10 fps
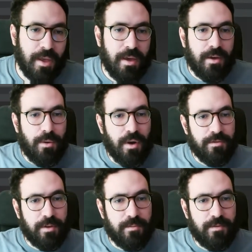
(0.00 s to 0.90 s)
You have
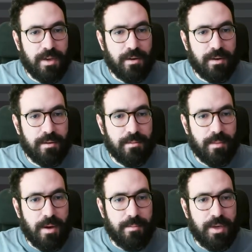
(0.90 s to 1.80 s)
something
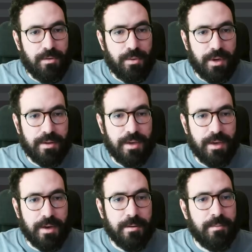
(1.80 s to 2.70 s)
a bit weird
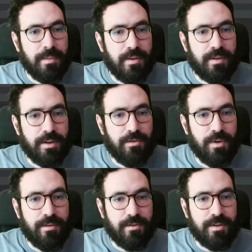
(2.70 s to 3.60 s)
here, is that you
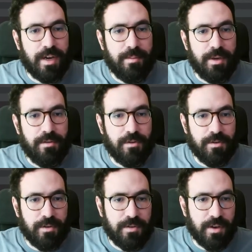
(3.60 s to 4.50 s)
have a type
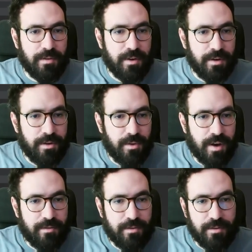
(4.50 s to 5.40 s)
InvoicerServer, you
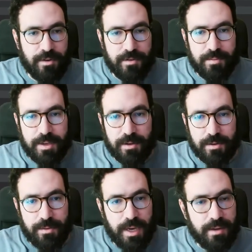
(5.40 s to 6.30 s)
have a first method
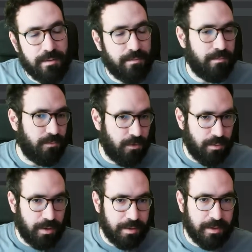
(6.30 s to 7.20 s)
create, we
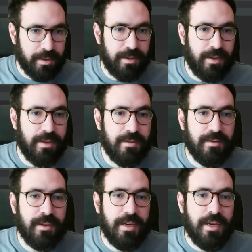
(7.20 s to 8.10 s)
implemented
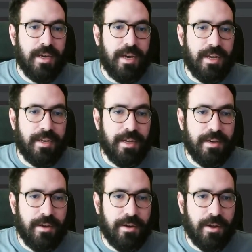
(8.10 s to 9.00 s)
it, and then
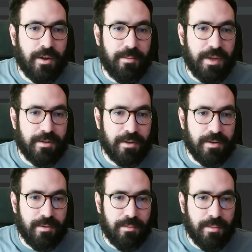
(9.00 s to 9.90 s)
another method
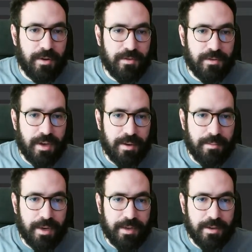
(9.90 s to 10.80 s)
must
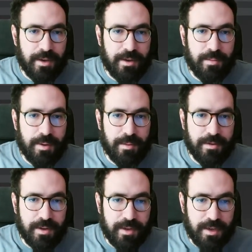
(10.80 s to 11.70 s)
embed an
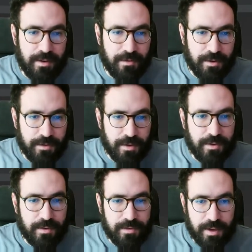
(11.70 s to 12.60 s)
implemented
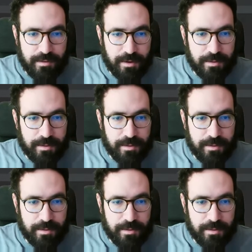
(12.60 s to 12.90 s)
InvoicerServer.